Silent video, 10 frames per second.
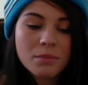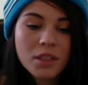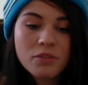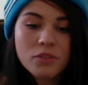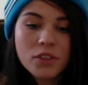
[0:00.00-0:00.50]

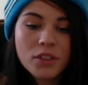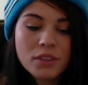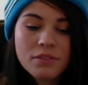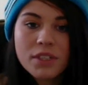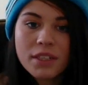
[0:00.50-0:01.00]
love for
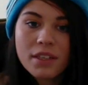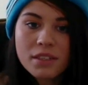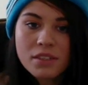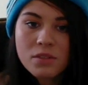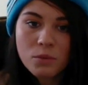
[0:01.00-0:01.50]
lifting
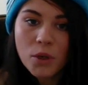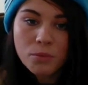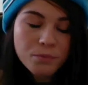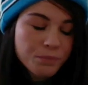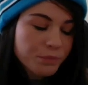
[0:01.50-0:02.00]
has
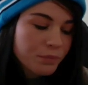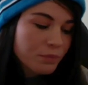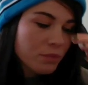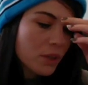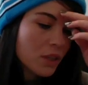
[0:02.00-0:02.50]
grown.
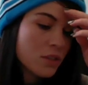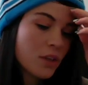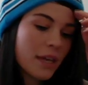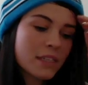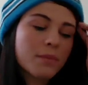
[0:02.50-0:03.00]
So
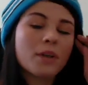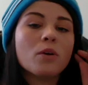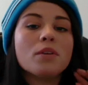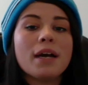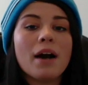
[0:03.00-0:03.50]
that's my
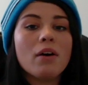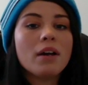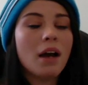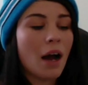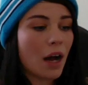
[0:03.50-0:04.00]
goal now.
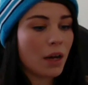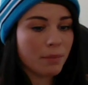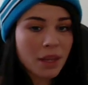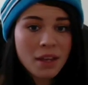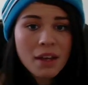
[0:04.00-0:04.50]

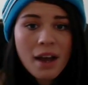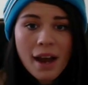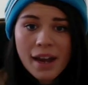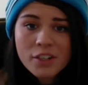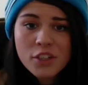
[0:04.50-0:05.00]
I
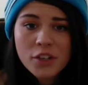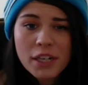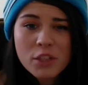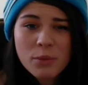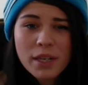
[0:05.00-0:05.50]
actually
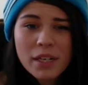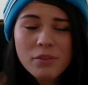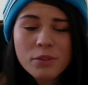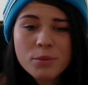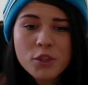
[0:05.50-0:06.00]
graduated
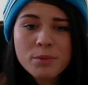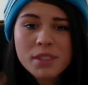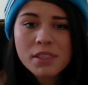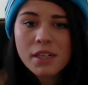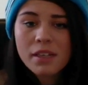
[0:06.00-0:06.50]
from Truman
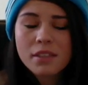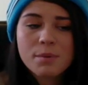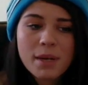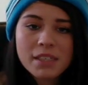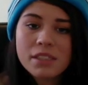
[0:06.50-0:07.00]
State
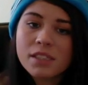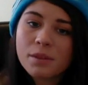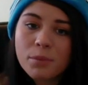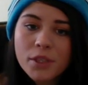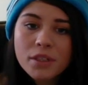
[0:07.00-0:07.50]
this past
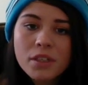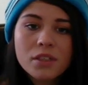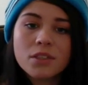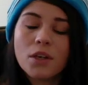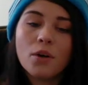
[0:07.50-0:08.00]
December,
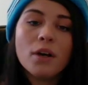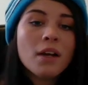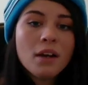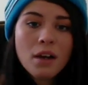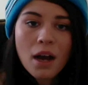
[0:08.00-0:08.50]
so
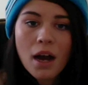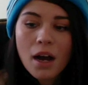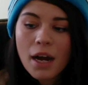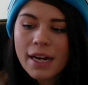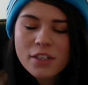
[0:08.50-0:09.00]

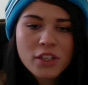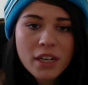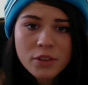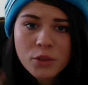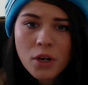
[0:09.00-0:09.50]
I actually
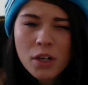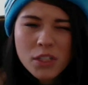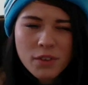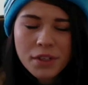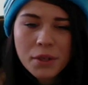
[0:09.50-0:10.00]
got through
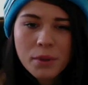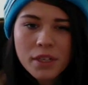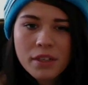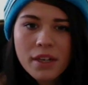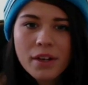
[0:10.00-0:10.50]
college fairly
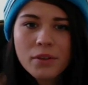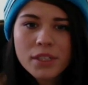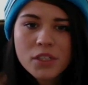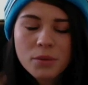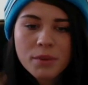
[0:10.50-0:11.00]
quickly. It
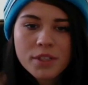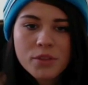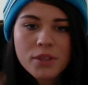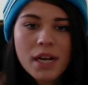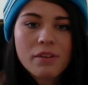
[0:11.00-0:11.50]
only took me
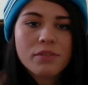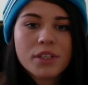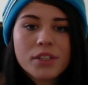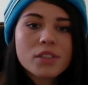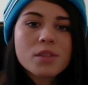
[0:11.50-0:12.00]
2.5
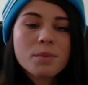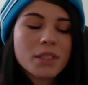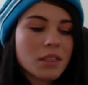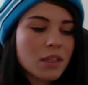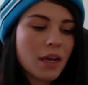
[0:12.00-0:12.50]
years,
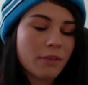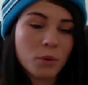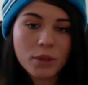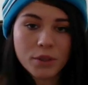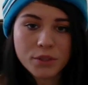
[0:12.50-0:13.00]
but
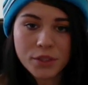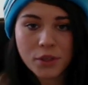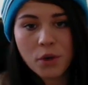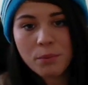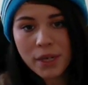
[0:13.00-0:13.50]
everyone goes at
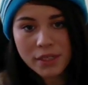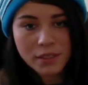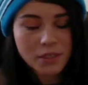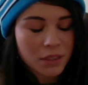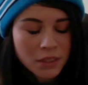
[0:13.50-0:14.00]
their own
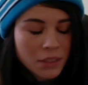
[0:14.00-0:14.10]
pace.